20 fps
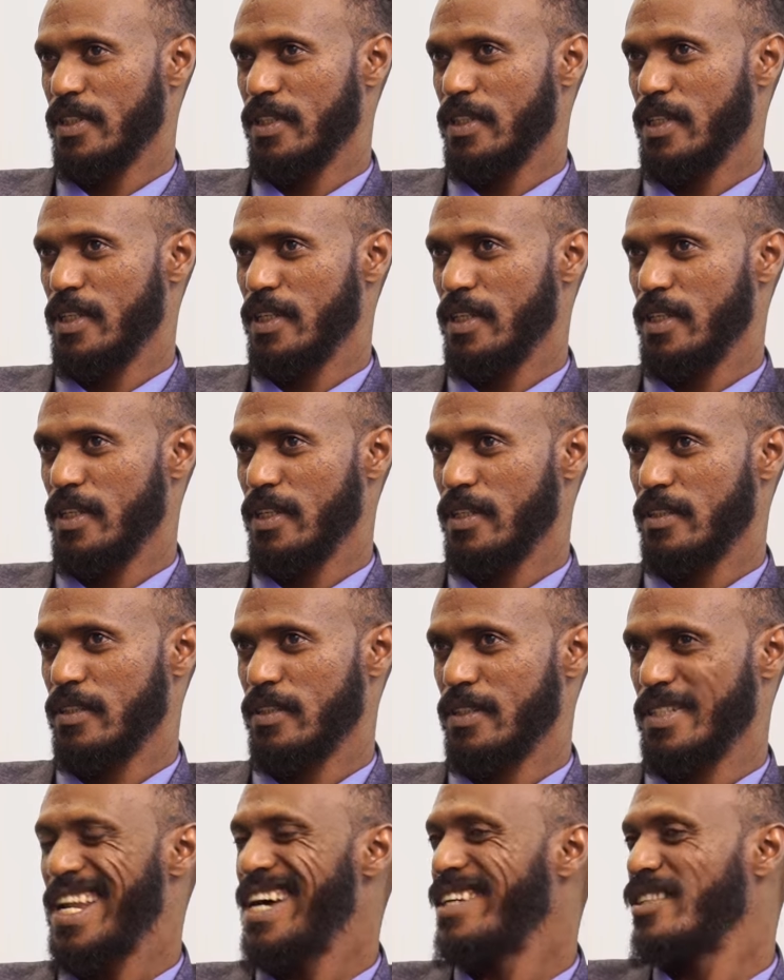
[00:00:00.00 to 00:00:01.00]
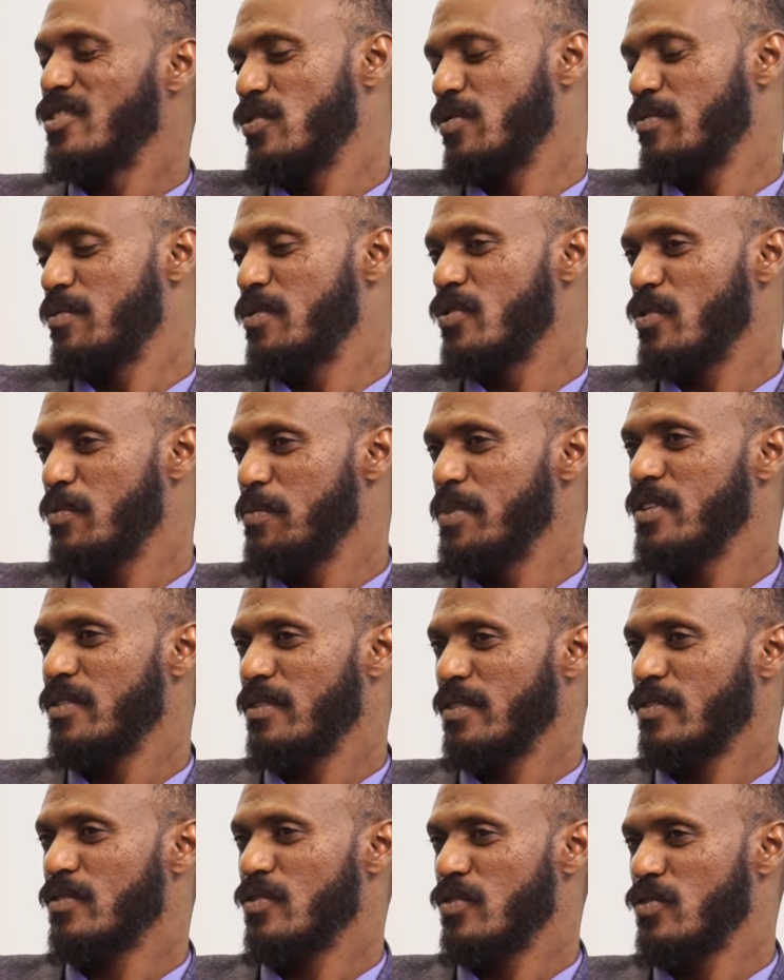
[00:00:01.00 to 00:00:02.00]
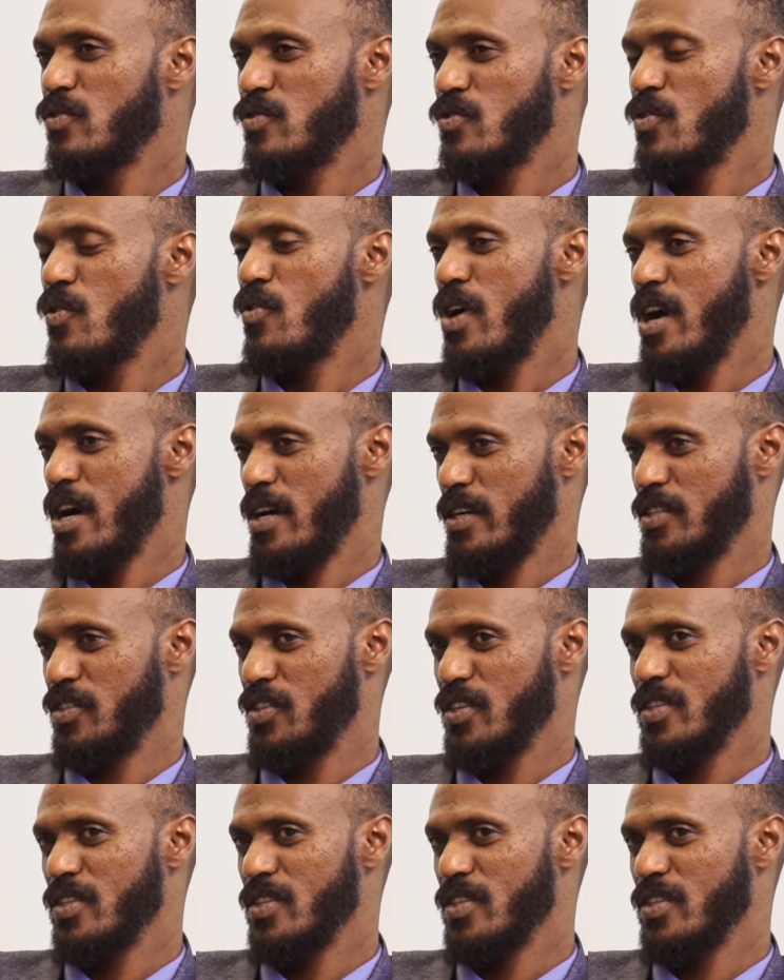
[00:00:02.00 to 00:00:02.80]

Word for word: uh, not to be so hard,